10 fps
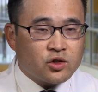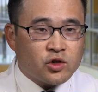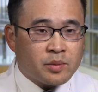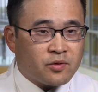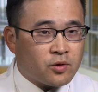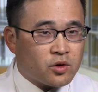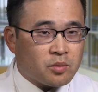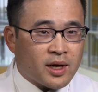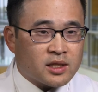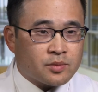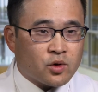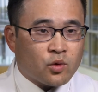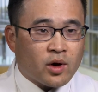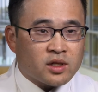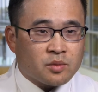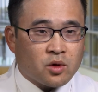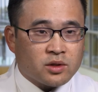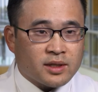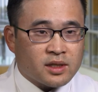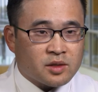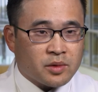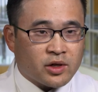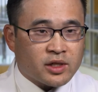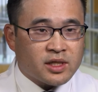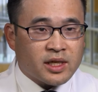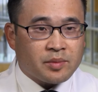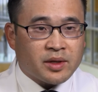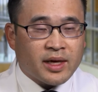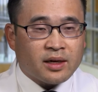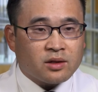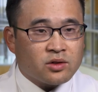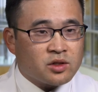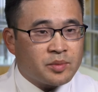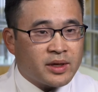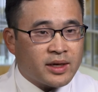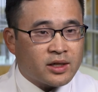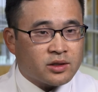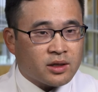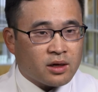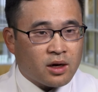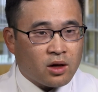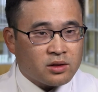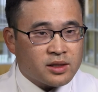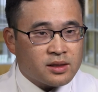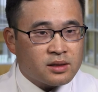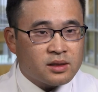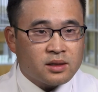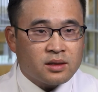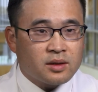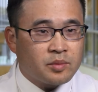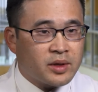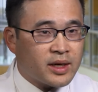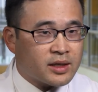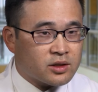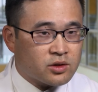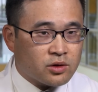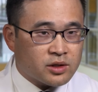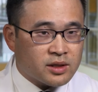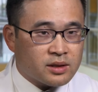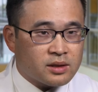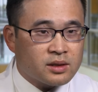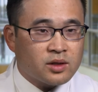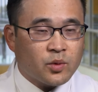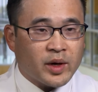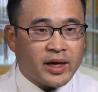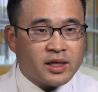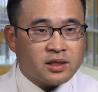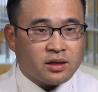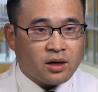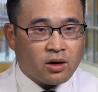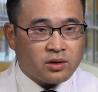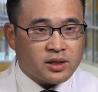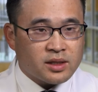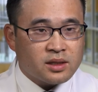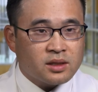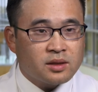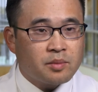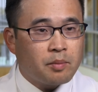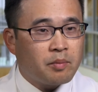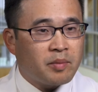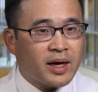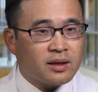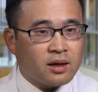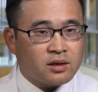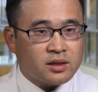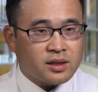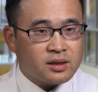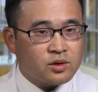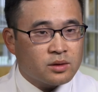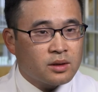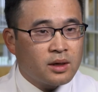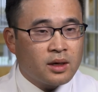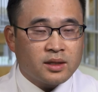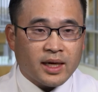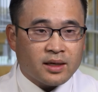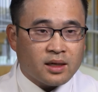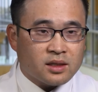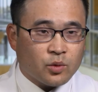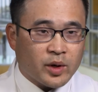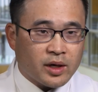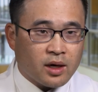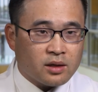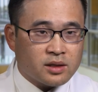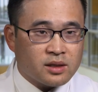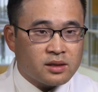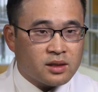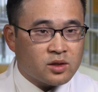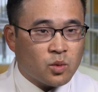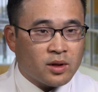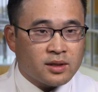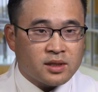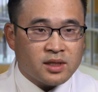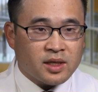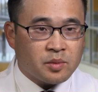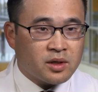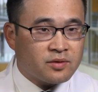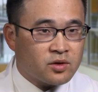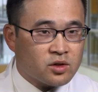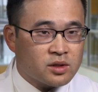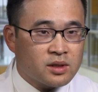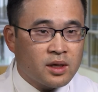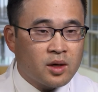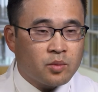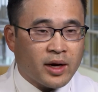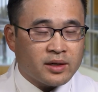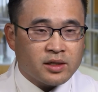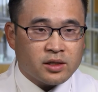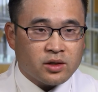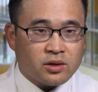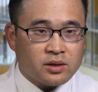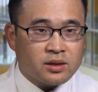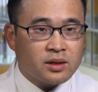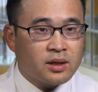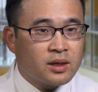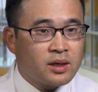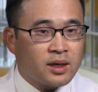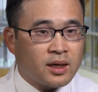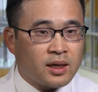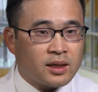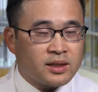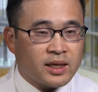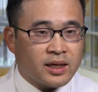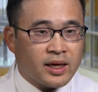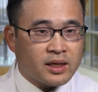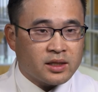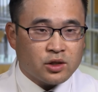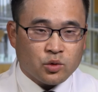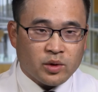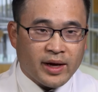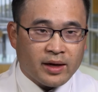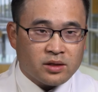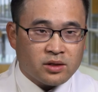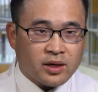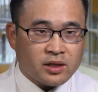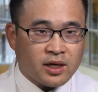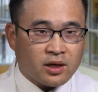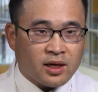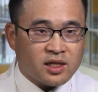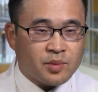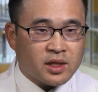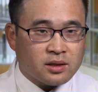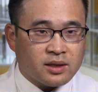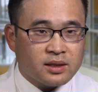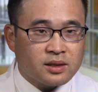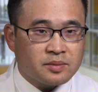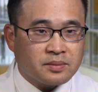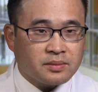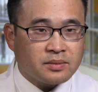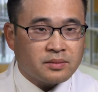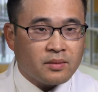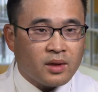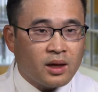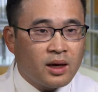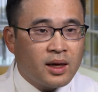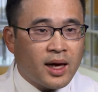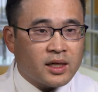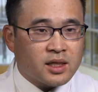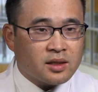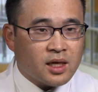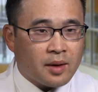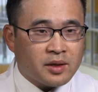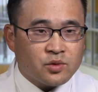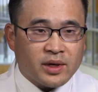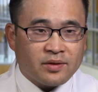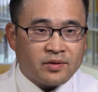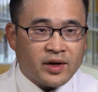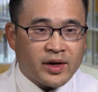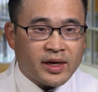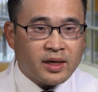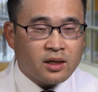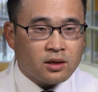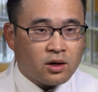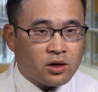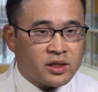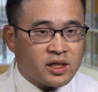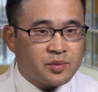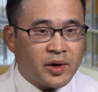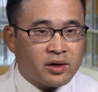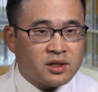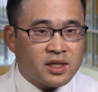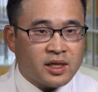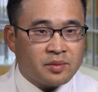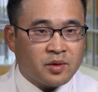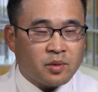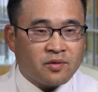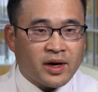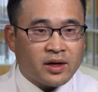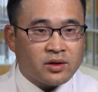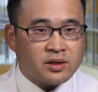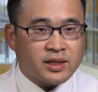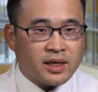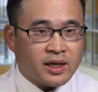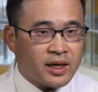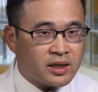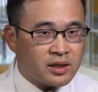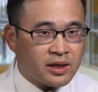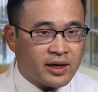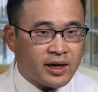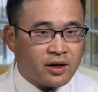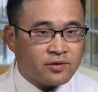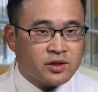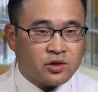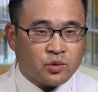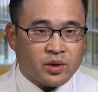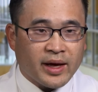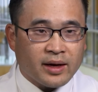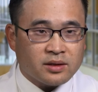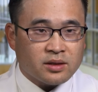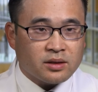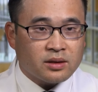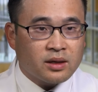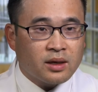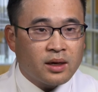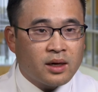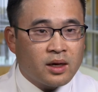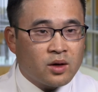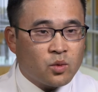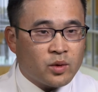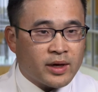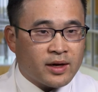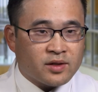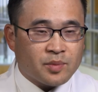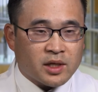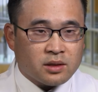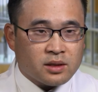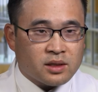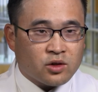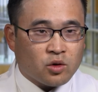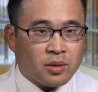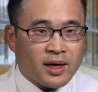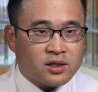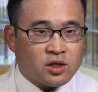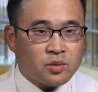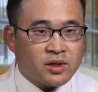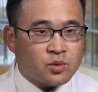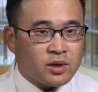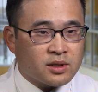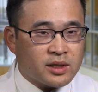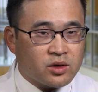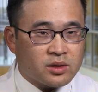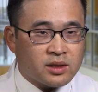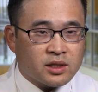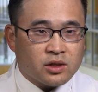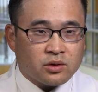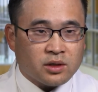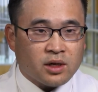Treatment for neuroblastoma requires a multidisciplinary team, and that includes pediatric oncologists, pediatric surgeons, radiation oncologists, pathologists, diagnostic radiologists, as well as a team of nurse practitioners uh, dedicated to children with cancer and child life specialists. At Johns Hopkins, we have a very large and experienced team of providers dedicated to the care of children with cancer. We have specialists in neuroblastoma as well as leaders in the Children's